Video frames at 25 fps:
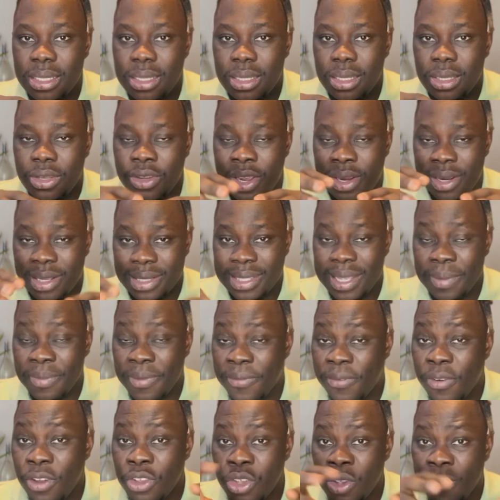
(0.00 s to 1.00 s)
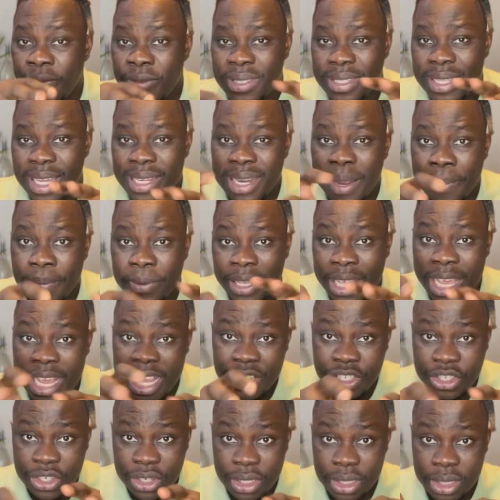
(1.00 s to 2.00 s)
you understand, before you even start the
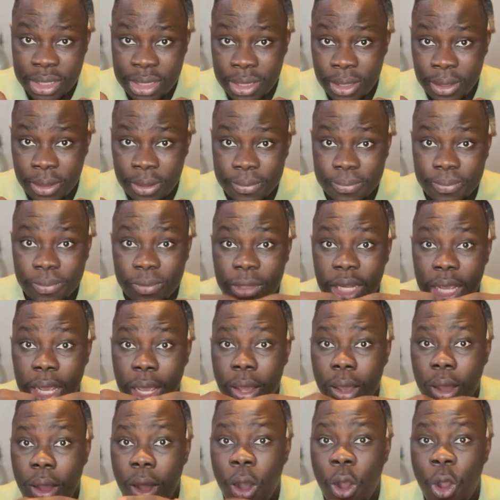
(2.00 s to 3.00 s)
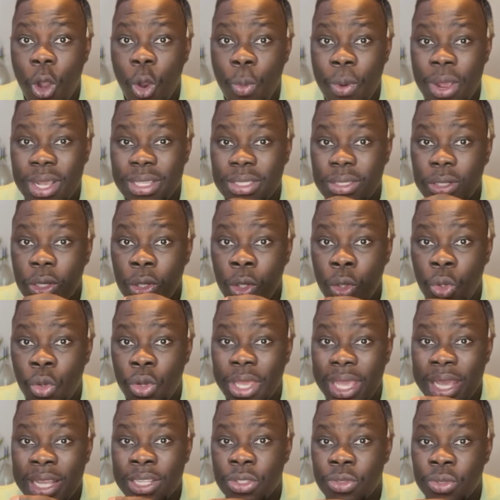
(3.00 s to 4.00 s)
application. So always
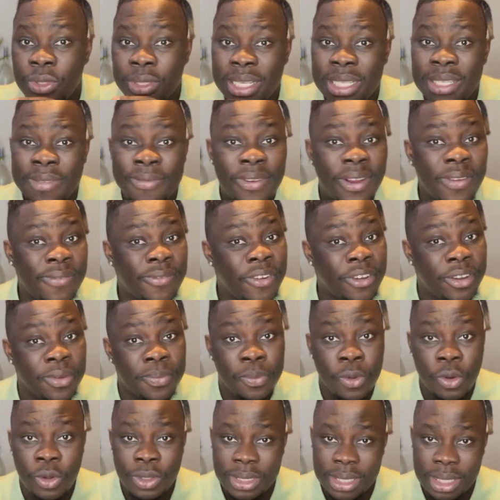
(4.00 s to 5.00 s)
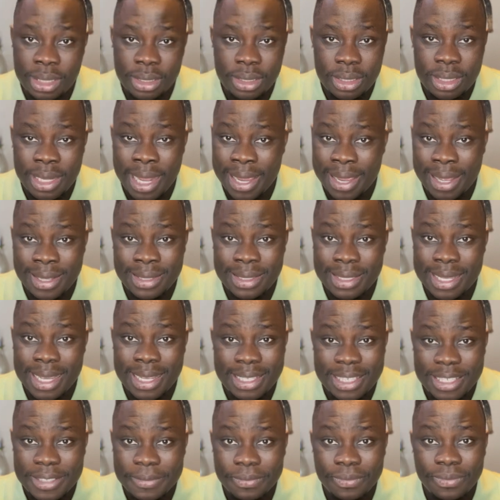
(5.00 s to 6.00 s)
look into this. Very, very important. Like I said,